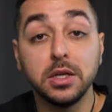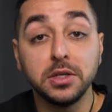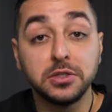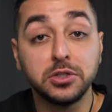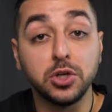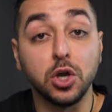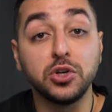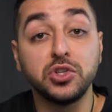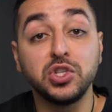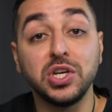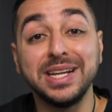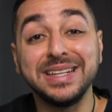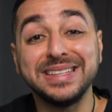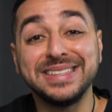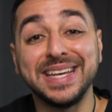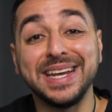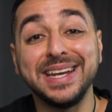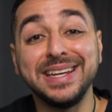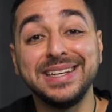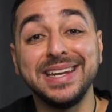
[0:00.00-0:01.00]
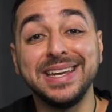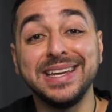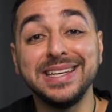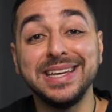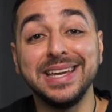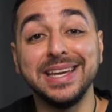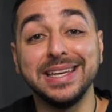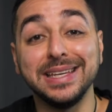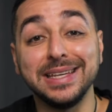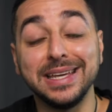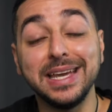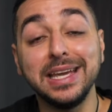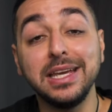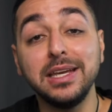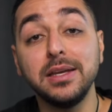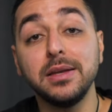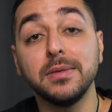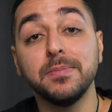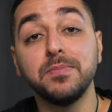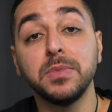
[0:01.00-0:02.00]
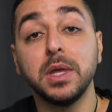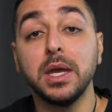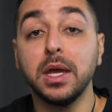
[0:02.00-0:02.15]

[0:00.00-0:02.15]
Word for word: searching TDEE,